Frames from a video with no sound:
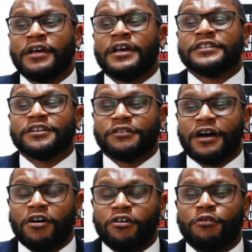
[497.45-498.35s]
So the
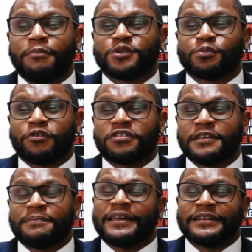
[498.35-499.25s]
home is worth it
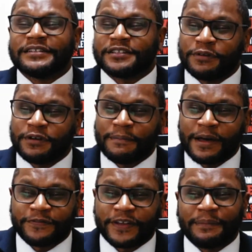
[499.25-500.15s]
because it's where my
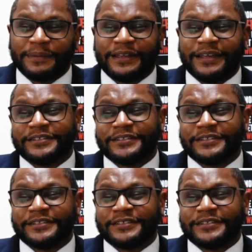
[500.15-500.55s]
family is.